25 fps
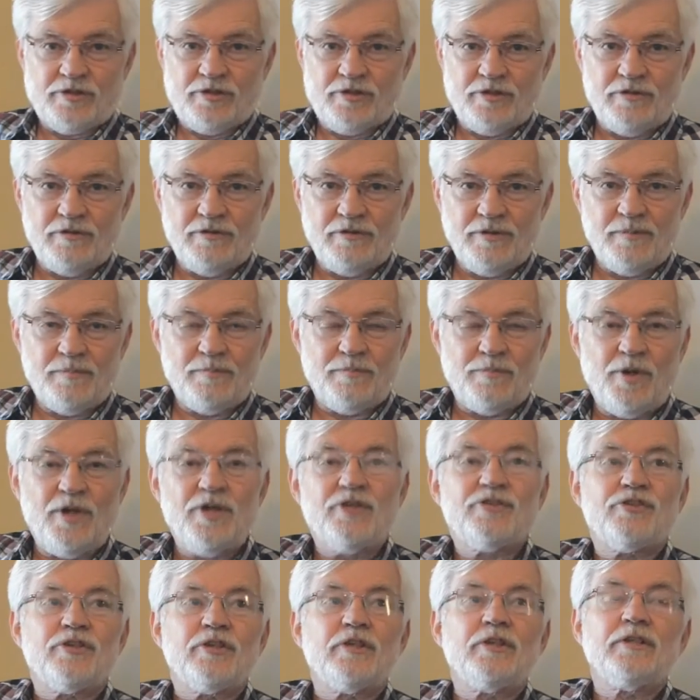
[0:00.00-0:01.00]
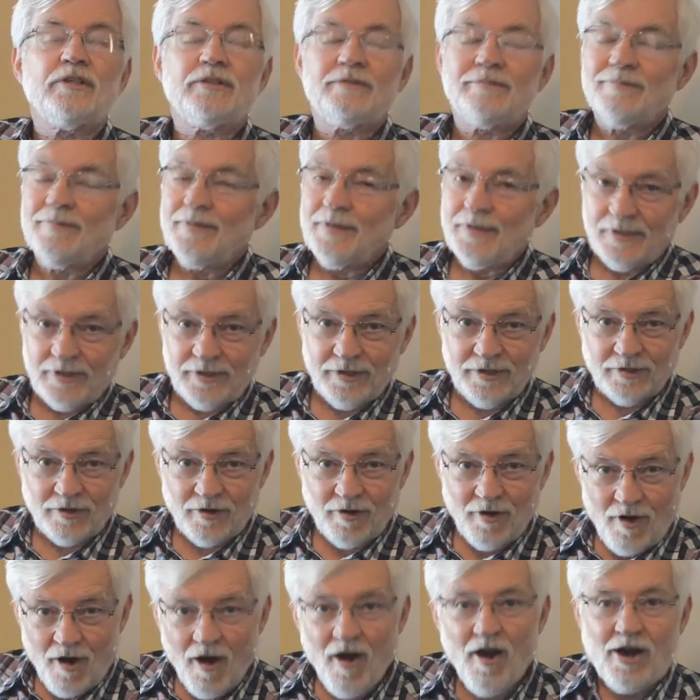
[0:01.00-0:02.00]
to embracing it in
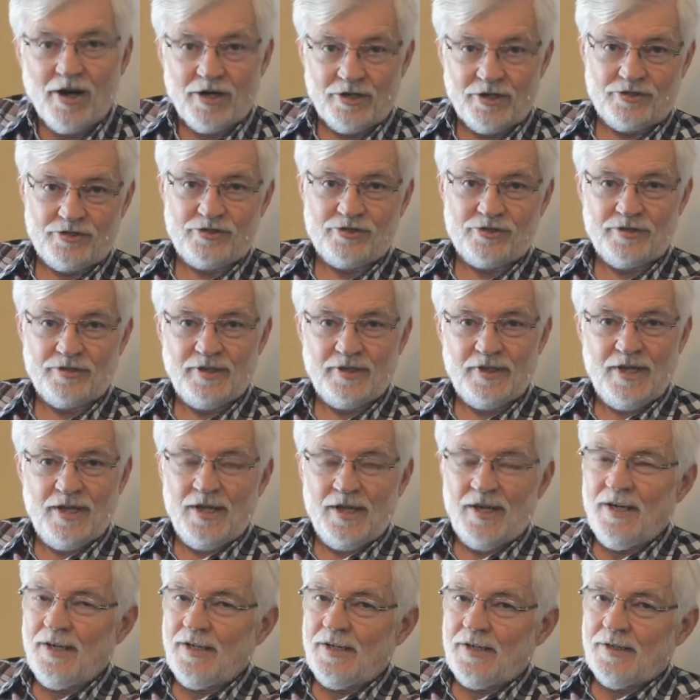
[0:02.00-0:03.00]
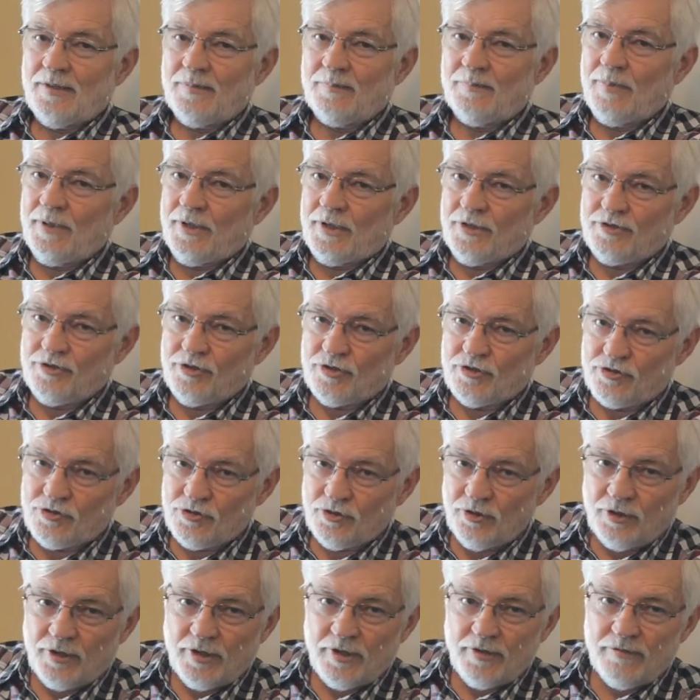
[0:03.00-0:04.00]
our hearts. But it's a
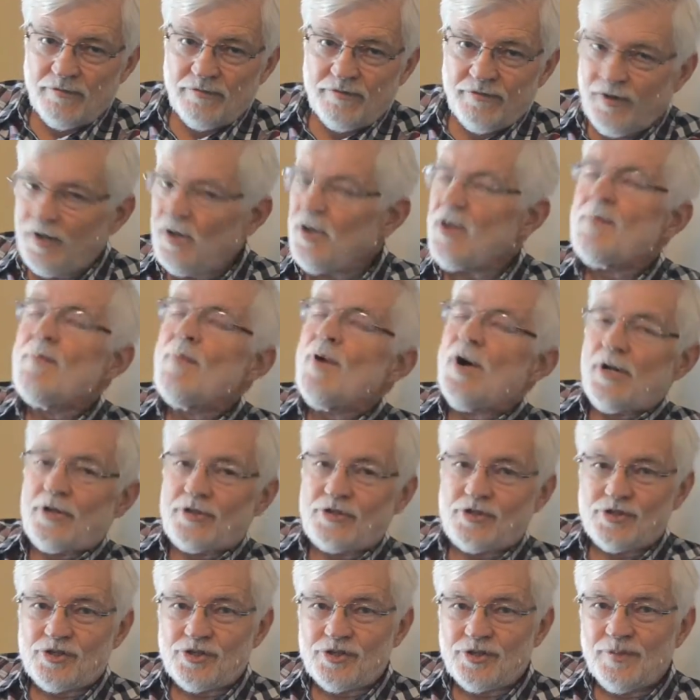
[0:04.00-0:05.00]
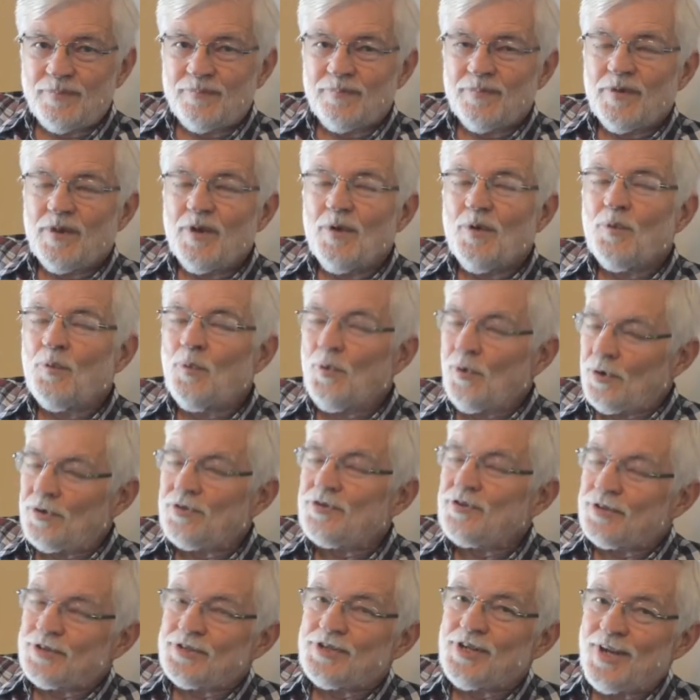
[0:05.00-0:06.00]
journey very much worth
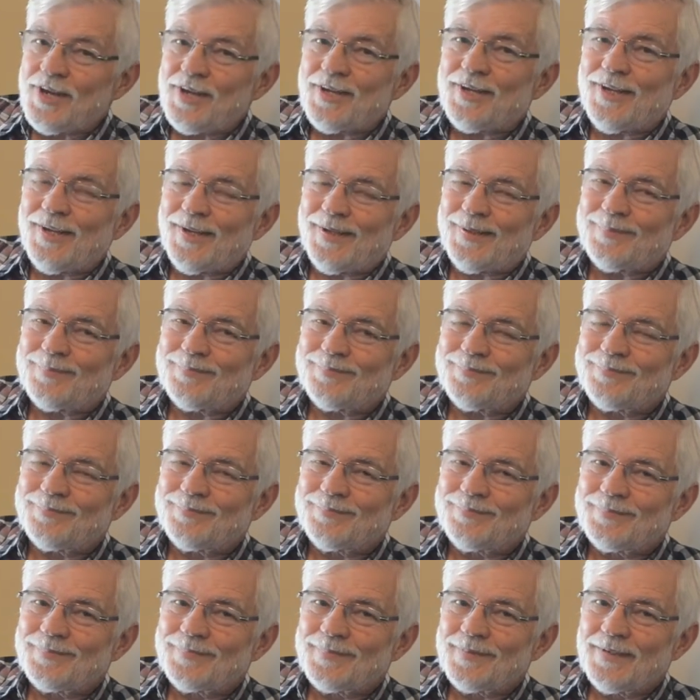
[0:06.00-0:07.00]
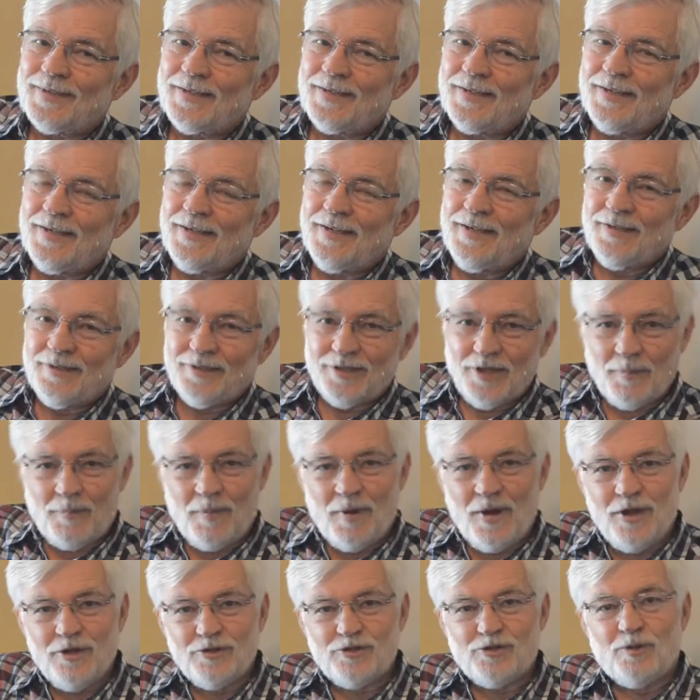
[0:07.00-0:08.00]
the taking. The
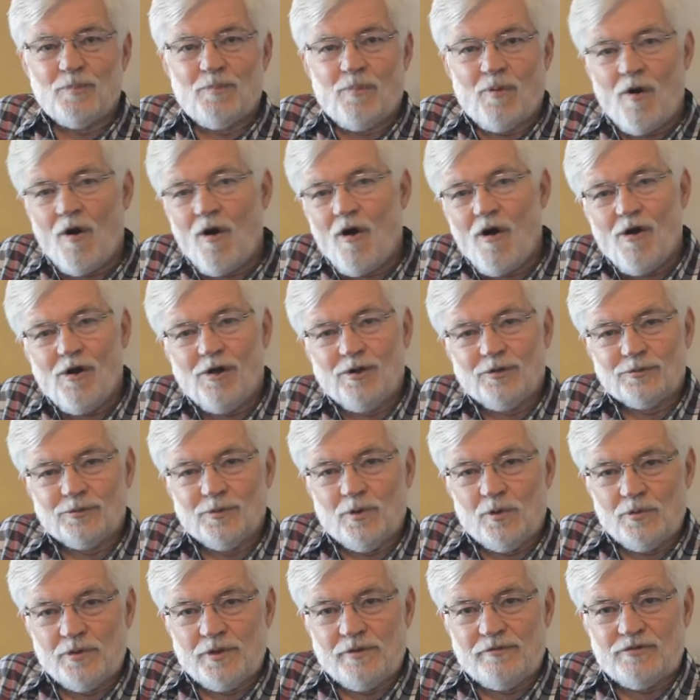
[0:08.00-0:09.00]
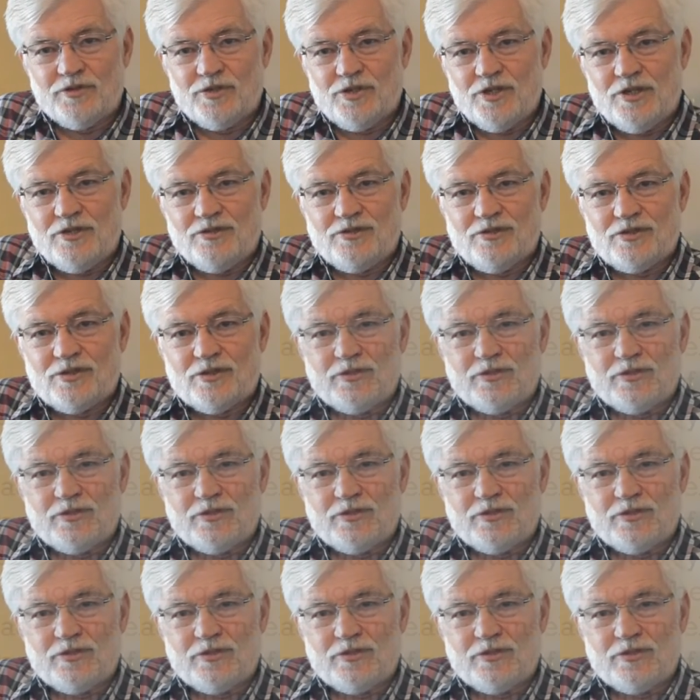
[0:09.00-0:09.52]
Apostle Paul wrote of Jesus